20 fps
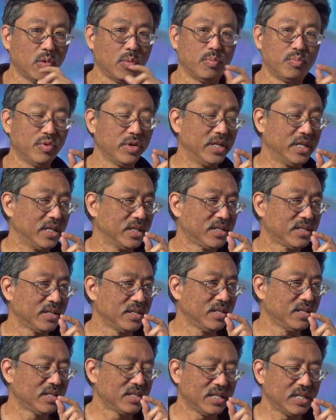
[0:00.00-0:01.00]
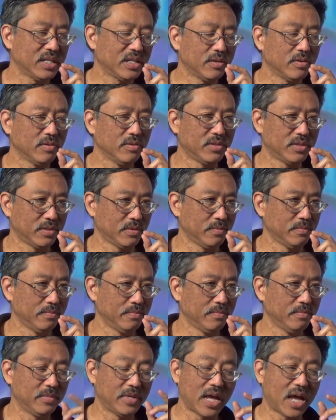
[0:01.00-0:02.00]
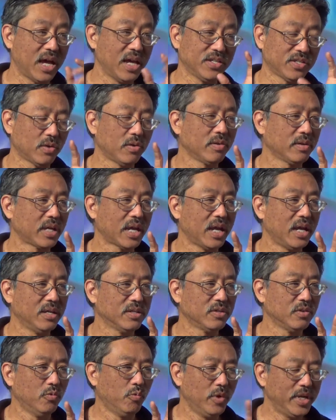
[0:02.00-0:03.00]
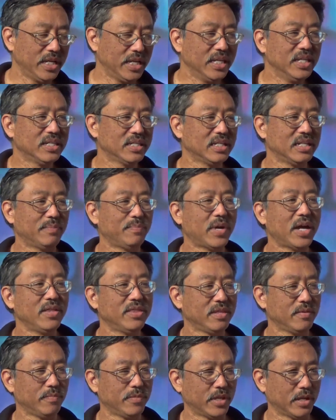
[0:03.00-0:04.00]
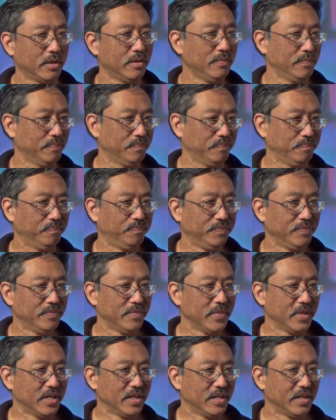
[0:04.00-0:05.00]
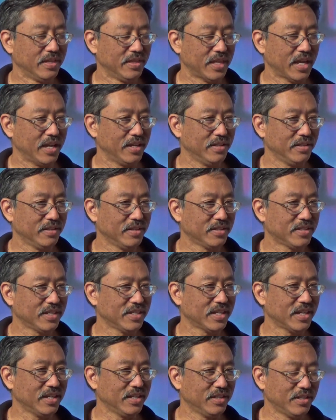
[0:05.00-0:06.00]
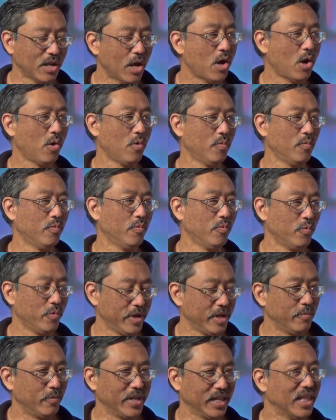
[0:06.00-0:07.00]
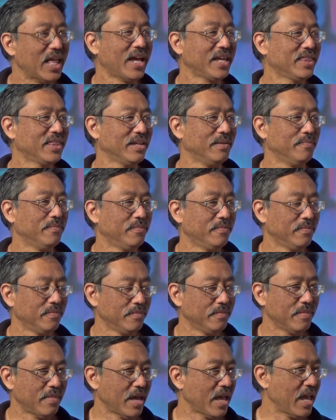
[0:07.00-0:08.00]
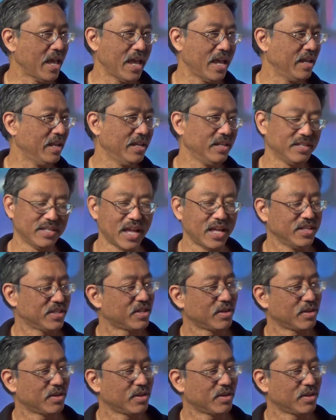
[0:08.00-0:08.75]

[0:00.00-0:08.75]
or prettiest singers, guys or gals. What is it about them though that it says like no, we like them? And not